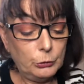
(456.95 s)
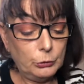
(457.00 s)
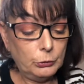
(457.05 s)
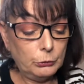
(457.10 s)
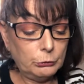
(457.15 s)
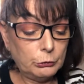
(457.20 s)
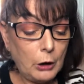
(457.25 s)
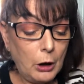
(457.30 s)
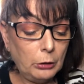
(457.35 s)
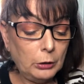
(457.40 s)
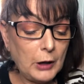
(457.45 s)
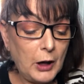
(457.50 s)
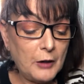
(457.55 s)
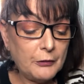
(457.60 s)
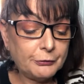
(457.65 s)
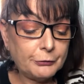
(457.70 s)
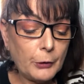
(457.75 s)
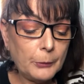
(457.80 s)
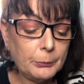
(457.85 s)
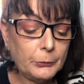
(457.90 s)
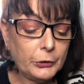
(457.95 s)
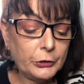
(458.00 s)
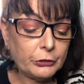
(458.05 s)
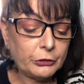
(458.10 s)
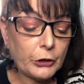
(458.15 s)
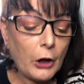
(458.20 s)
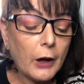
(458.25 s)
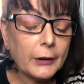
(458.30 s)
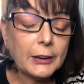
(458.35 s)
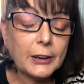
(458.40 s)
roller from the
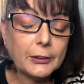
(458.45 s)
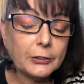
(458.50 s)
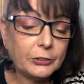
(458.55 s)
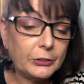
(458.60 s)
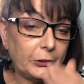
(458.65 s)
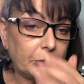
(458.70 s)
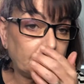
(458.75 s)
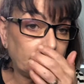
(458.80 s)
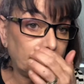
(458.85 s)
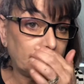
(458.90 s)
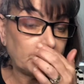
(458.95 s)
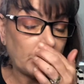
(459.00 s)
Psychic Sisters.